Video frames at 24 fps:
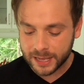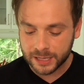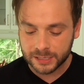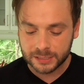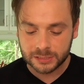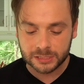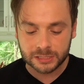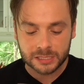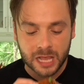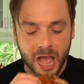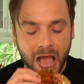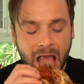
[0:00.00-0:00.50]

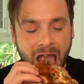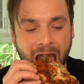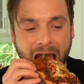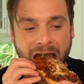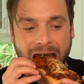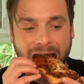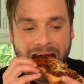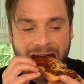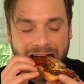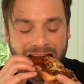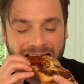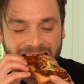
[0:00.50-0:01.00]
is,
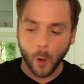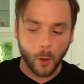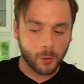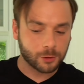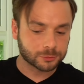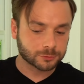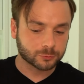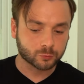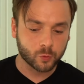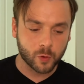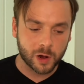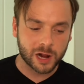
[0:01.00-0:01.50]

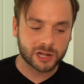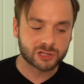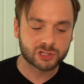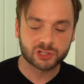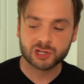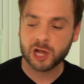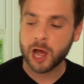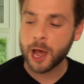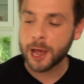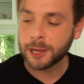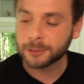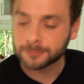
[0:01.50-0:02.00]
when I
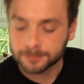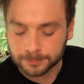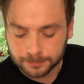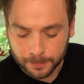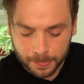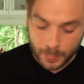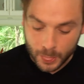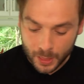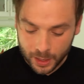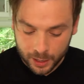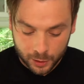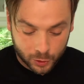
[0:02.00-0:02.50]
say
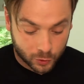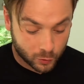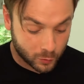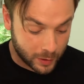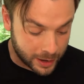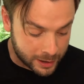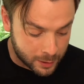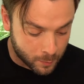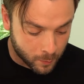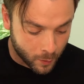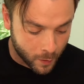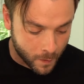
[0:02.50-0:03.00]

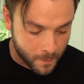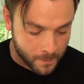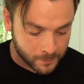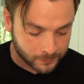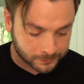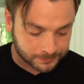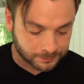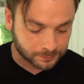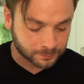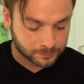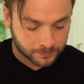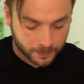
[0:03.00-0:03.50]
incredible,
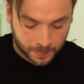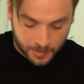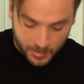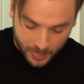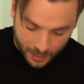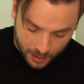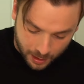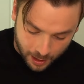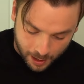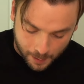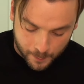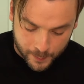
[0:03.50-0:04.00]

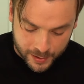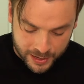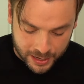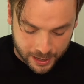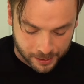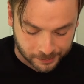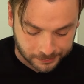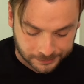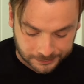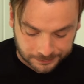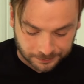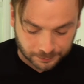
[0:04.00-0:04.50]
I mean
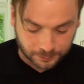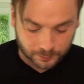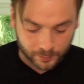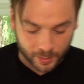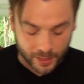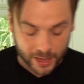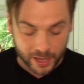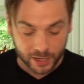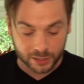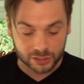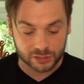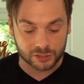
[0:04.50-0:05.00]
it.
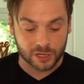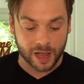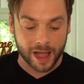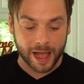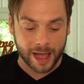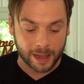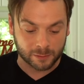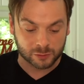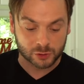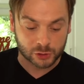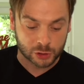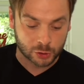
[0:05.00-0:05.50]
It is
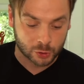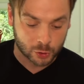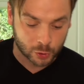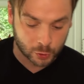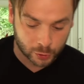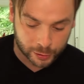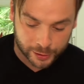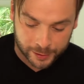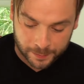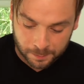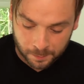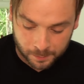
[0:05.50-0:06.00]

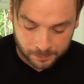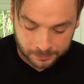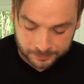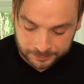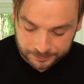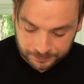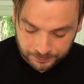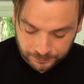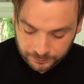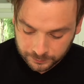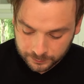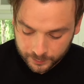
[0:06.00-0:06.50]
absolutely
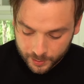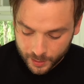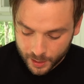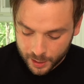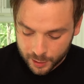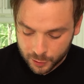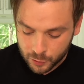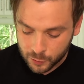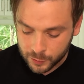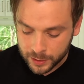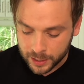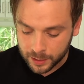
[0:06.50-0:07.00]

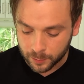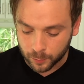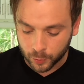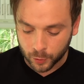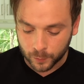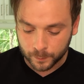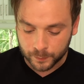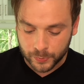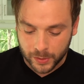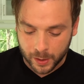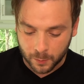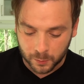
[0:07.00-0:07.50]

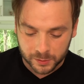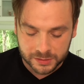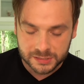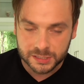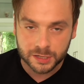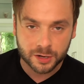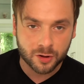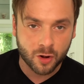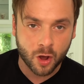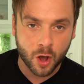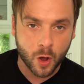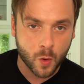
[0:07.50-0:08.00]
incredible. And we
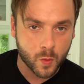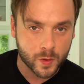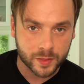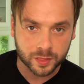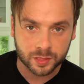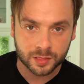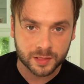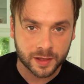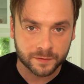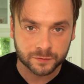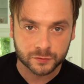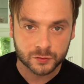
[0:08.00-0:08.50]
did it all with
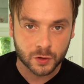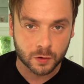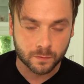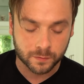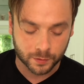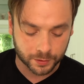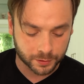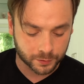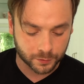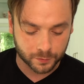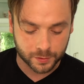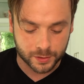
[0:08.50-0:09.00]

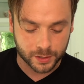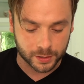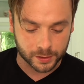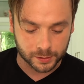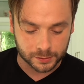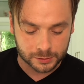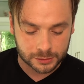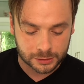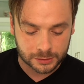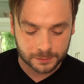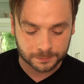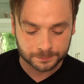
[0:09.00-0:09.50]
leftover
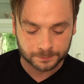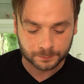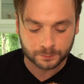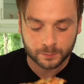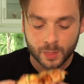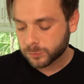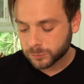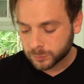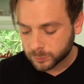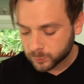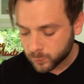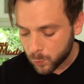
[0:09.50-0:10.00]
ingredients.
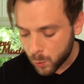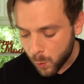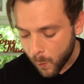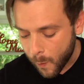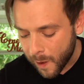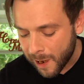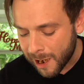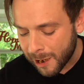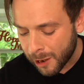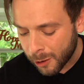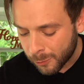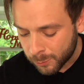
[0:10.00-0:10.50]

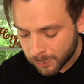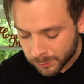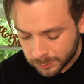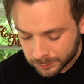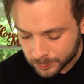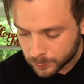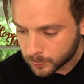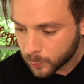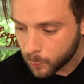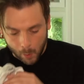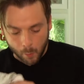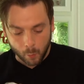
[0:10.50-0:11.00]
Wow.
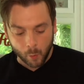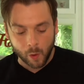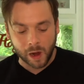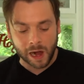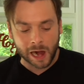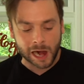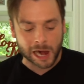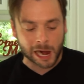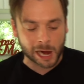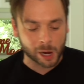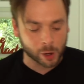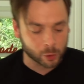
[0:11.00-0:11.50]

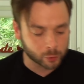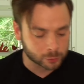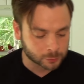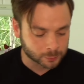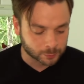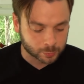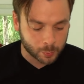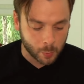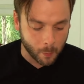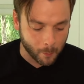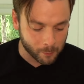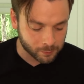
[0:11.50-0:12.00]
Wow.
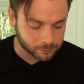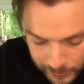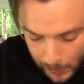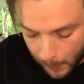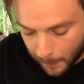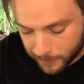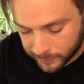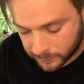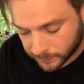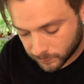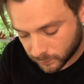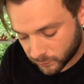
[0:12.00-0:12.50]

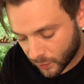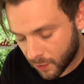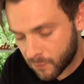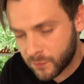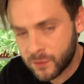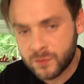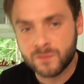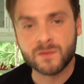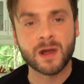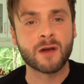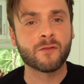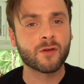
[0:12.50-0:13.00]
If
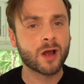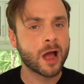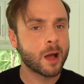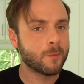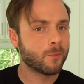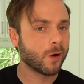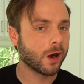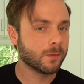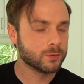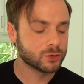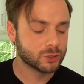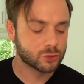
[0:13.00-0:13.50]
you've never had
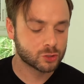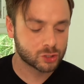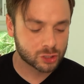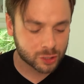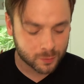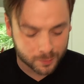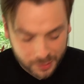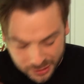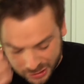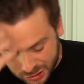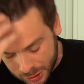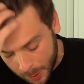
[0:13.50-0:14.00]
barbecue
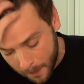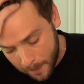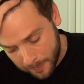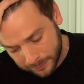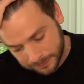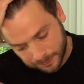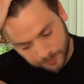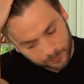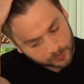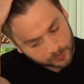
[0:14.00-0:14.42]
chicken pizza,